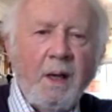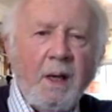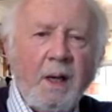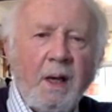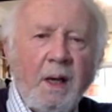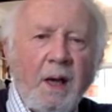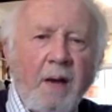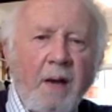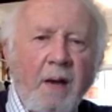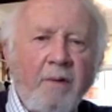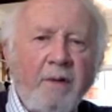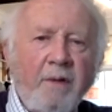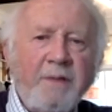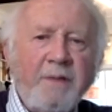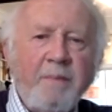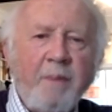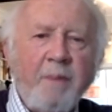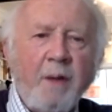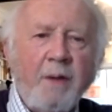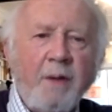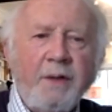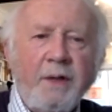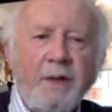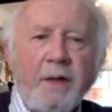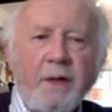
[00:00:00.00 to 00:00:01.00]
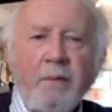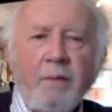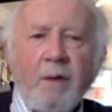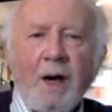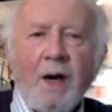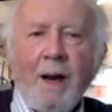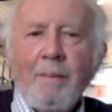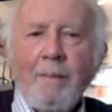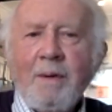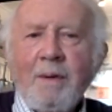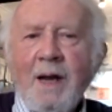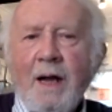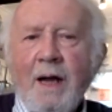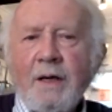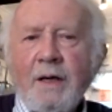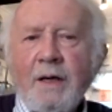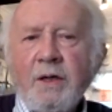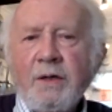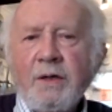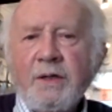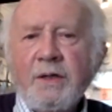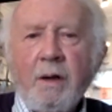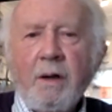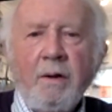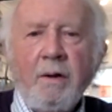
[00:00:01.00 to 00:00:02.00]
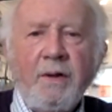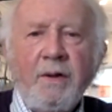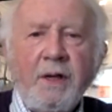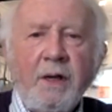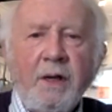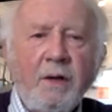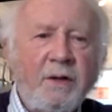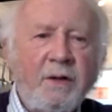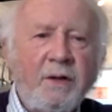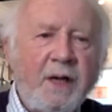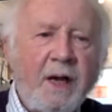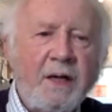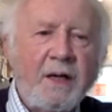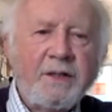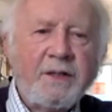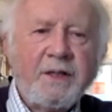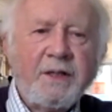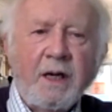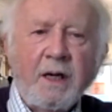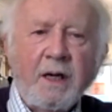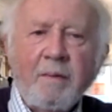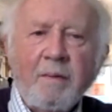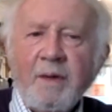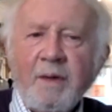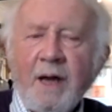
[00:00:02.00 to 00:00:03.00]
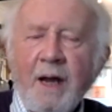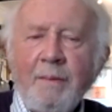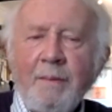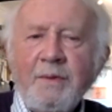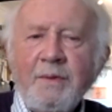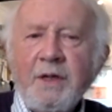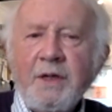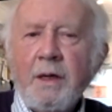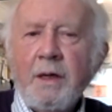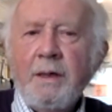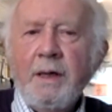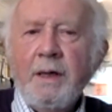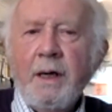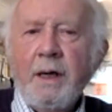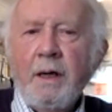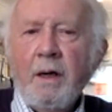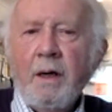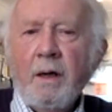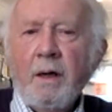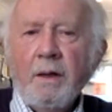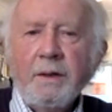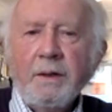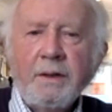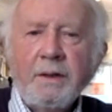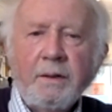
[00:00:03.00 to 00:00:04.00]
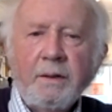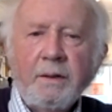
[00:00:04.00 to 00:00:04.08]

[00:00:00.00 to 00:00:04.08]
He responded, "Well, I'm glad you're so enthusiastic, but I'm certainly not."